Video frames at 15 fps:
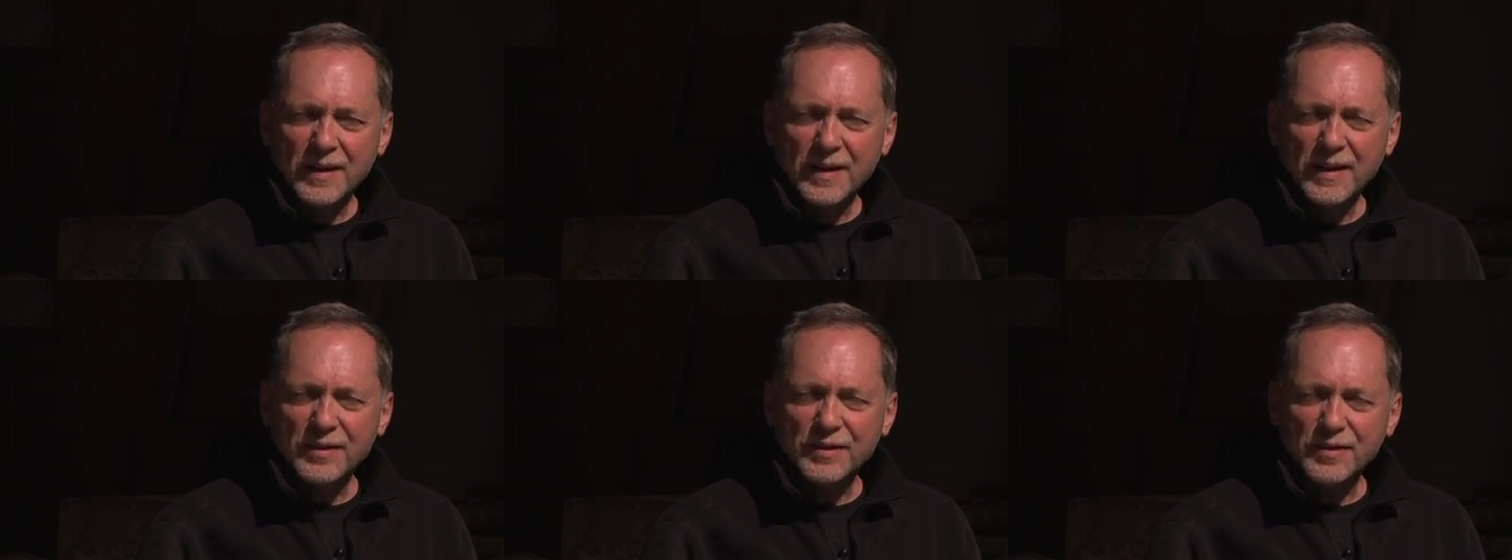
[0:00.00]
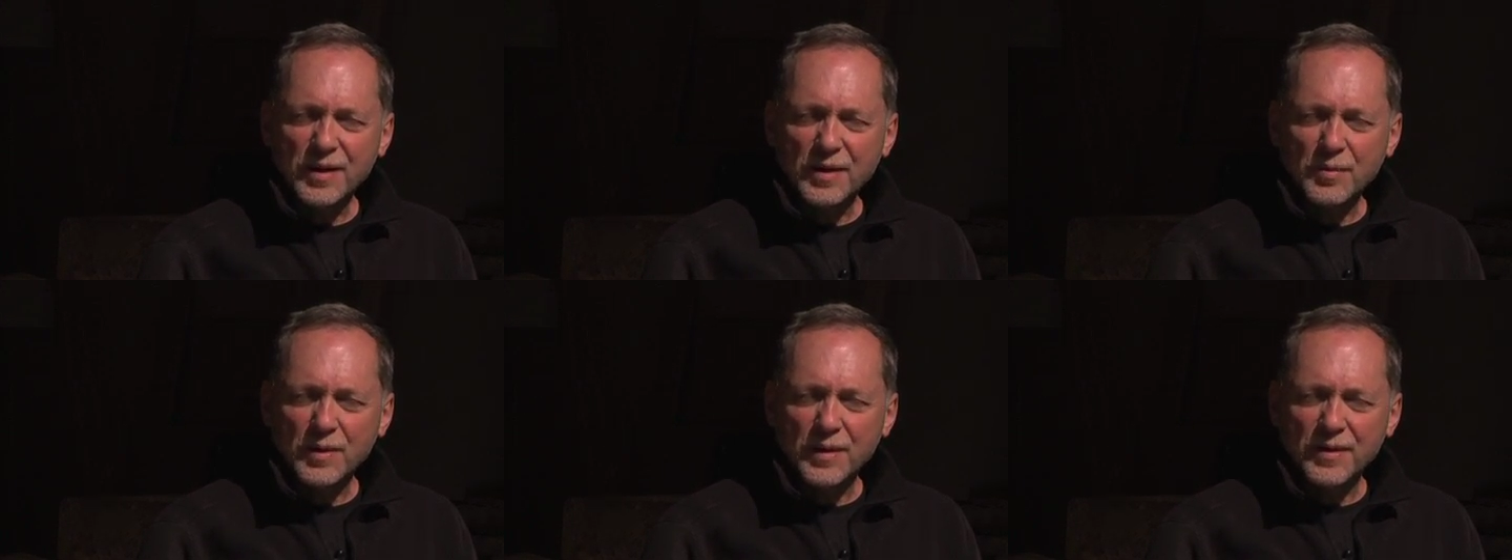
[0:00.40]
It's
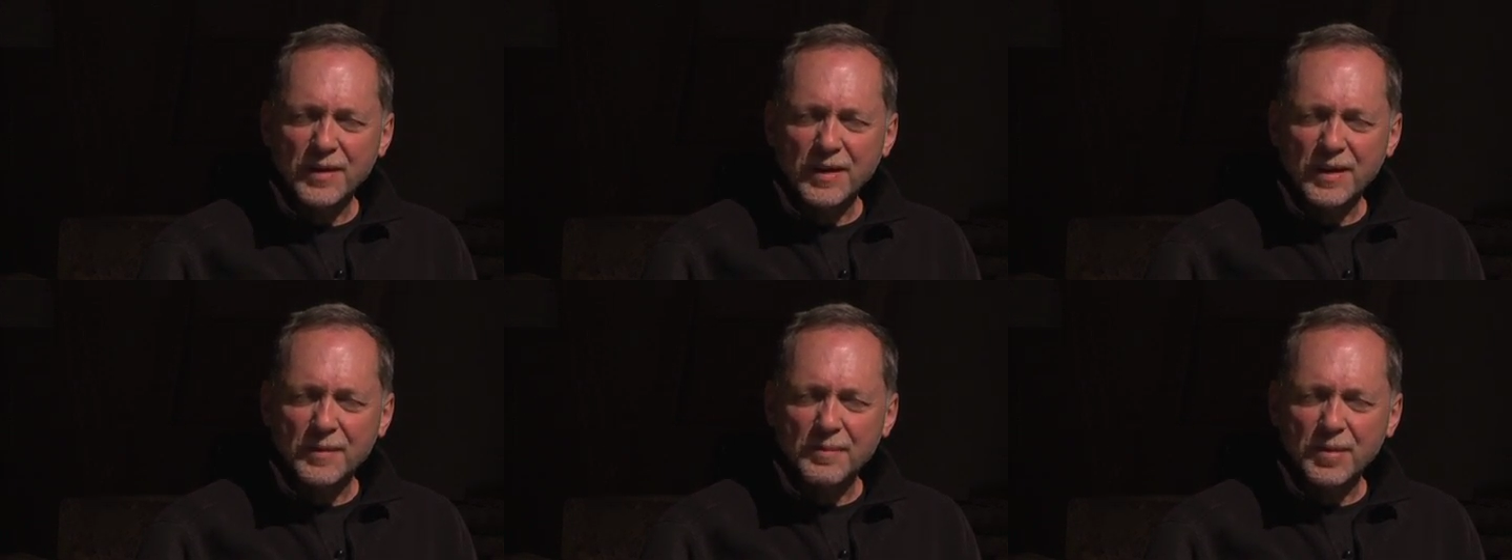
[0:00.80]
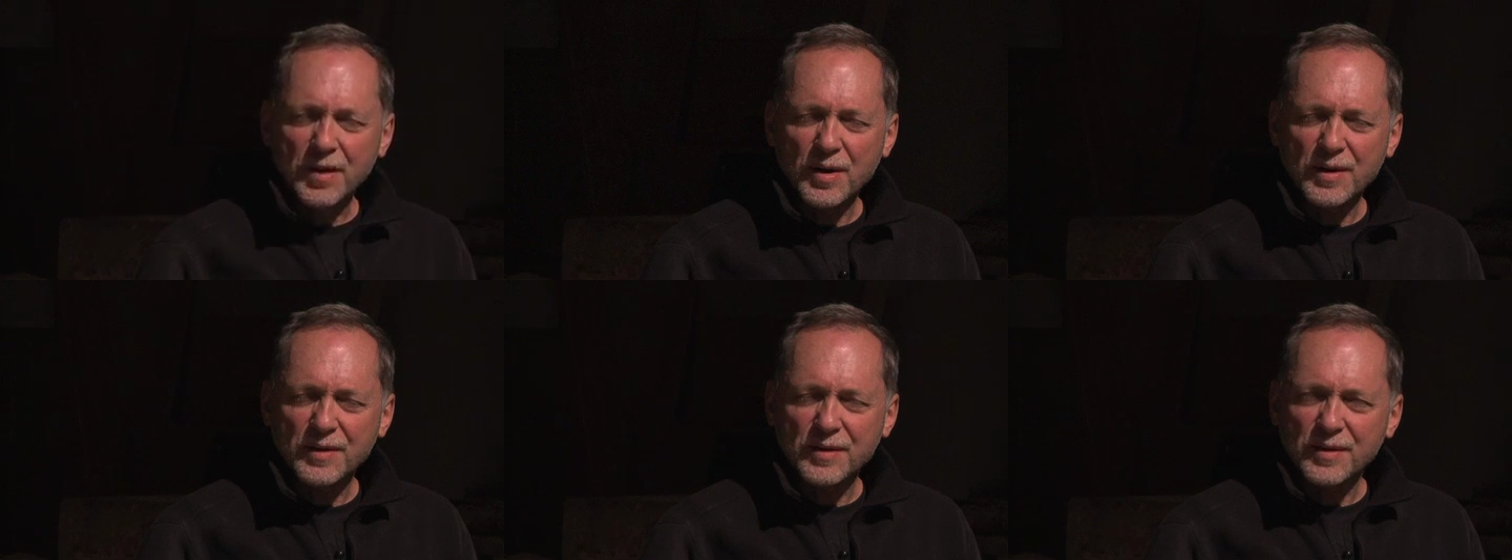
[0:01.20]
not one that I
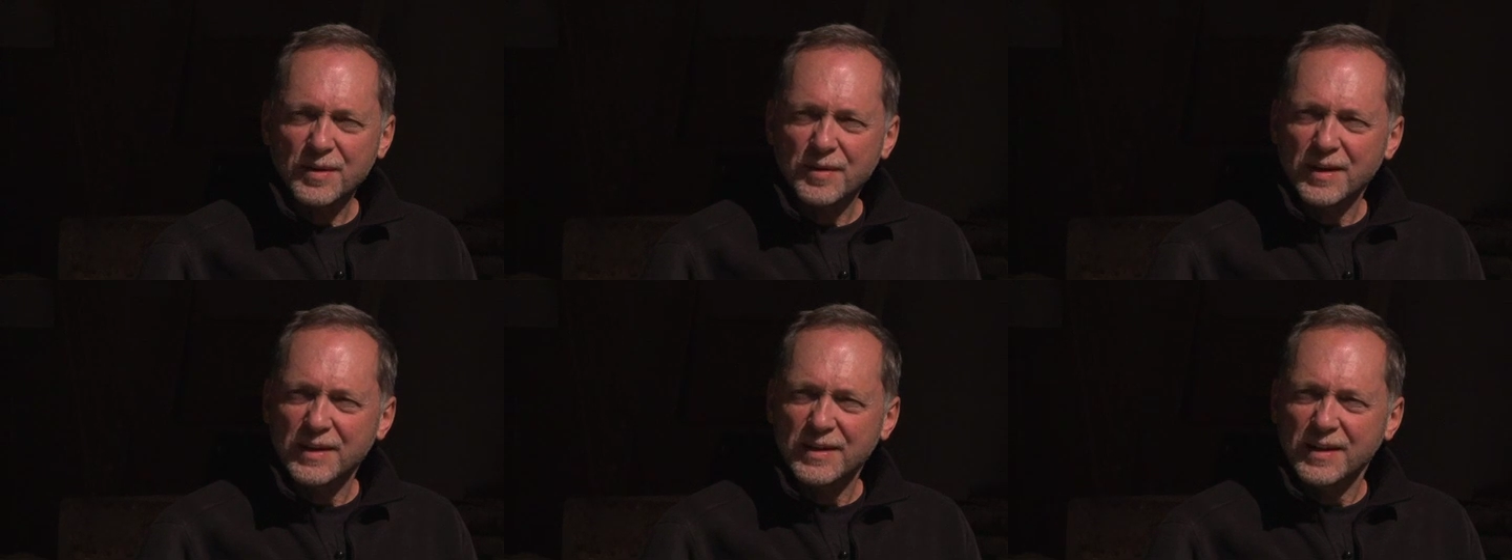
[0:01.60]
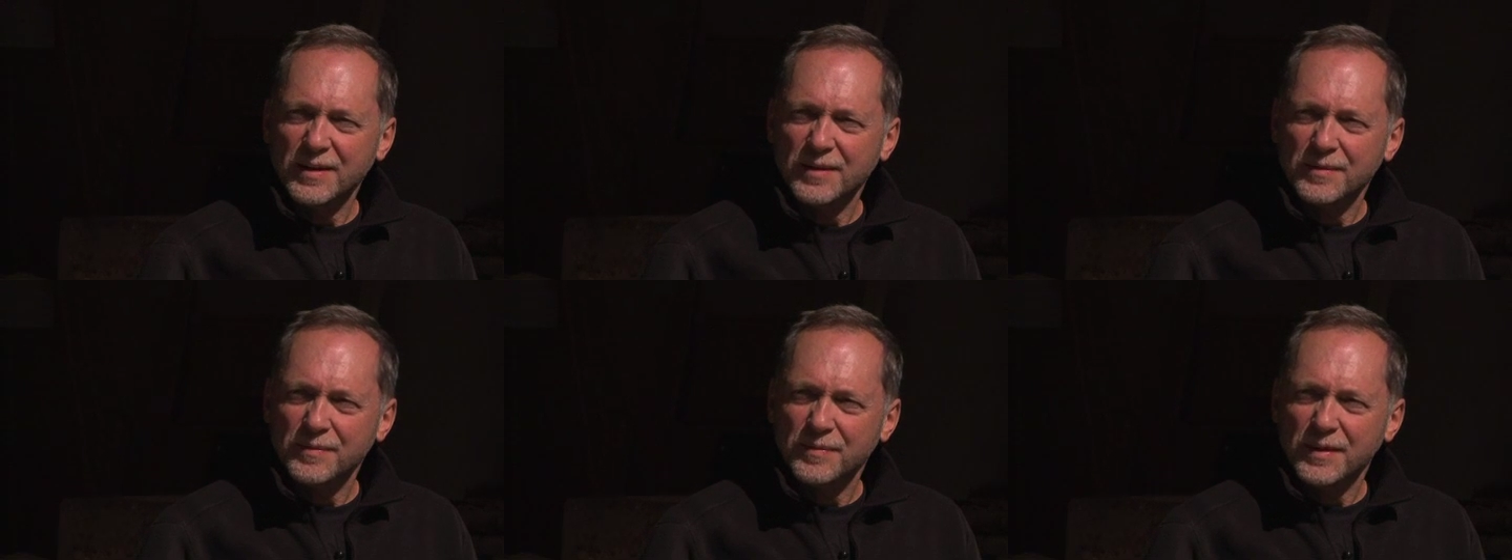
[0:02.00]
ponder a great
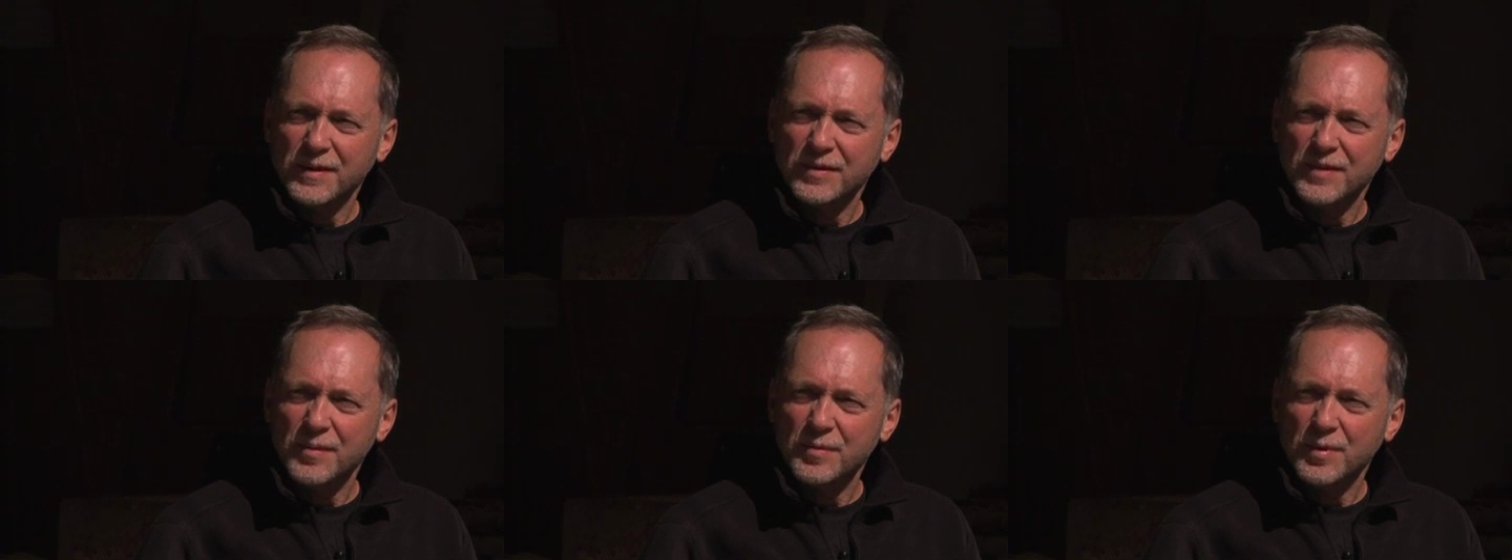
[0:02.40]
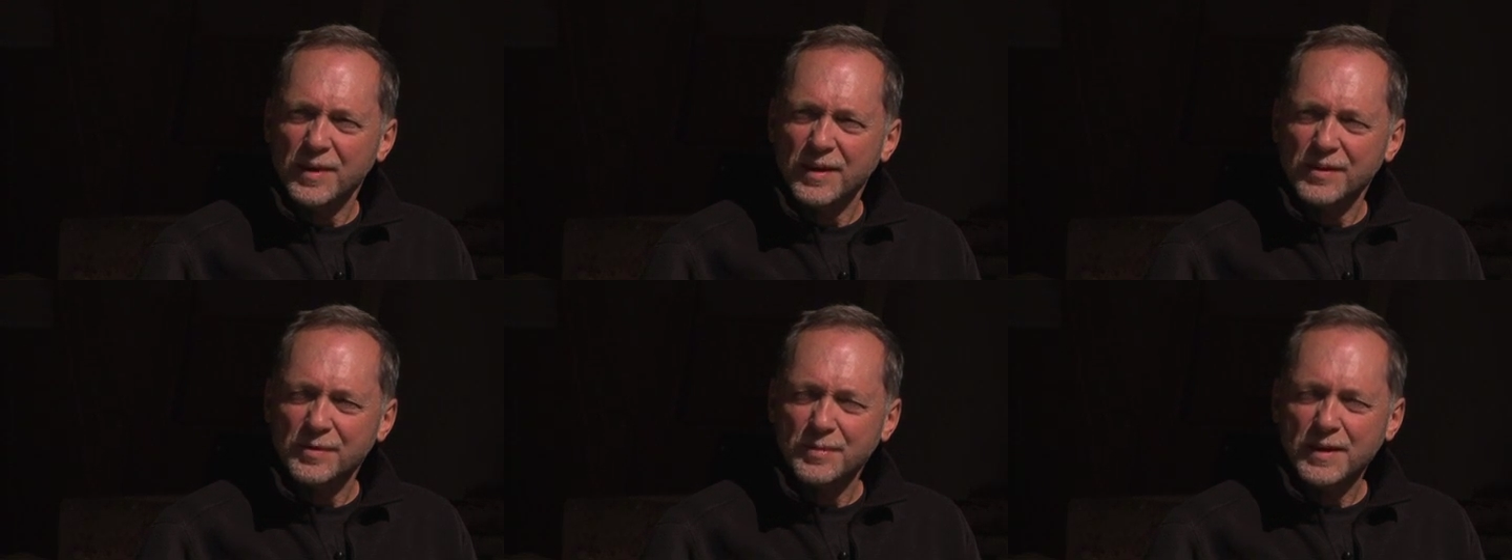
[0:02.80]
deal in some
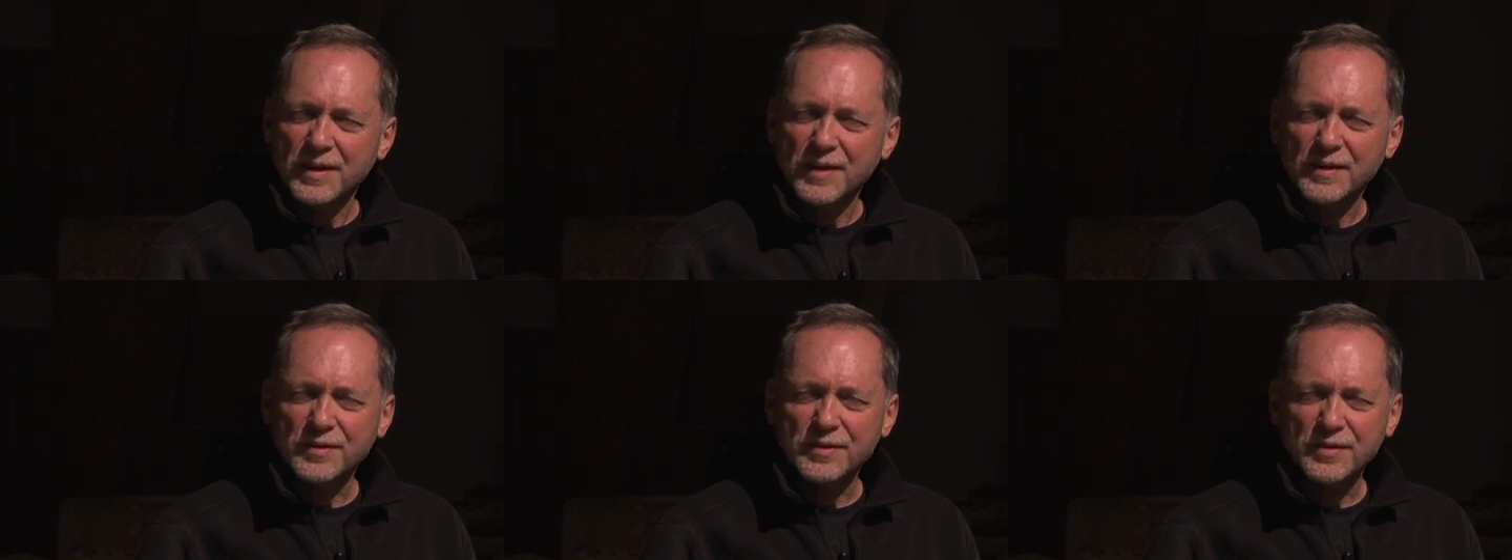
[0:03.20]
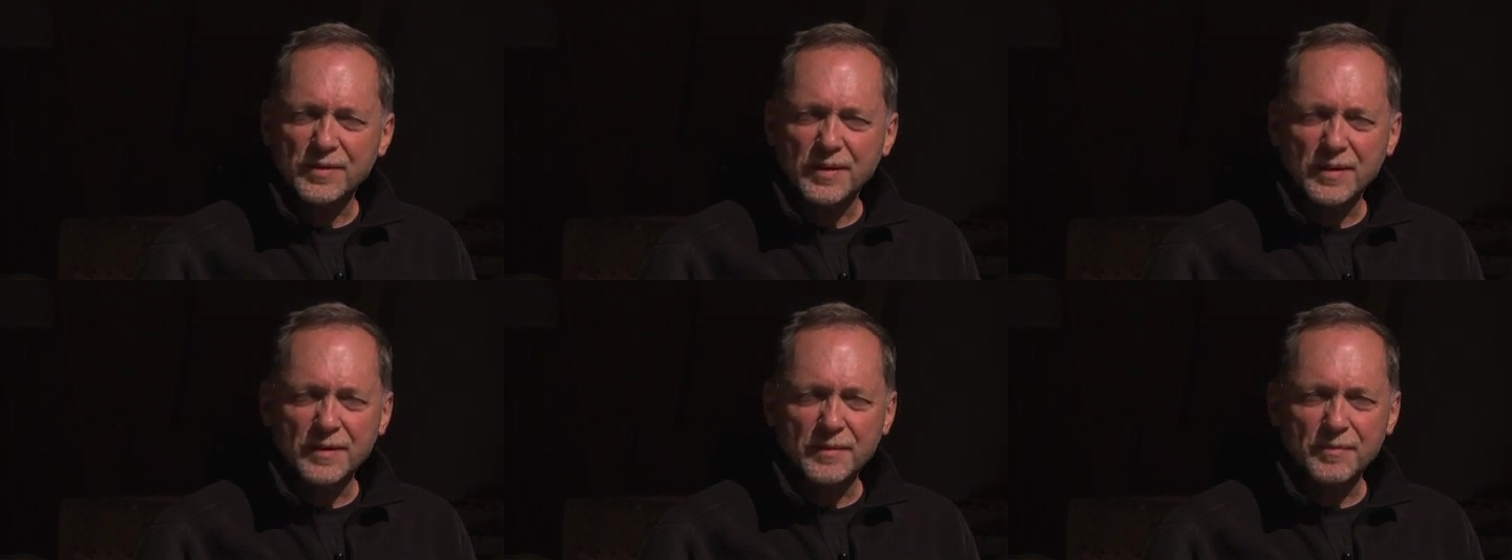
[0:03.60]
ways, because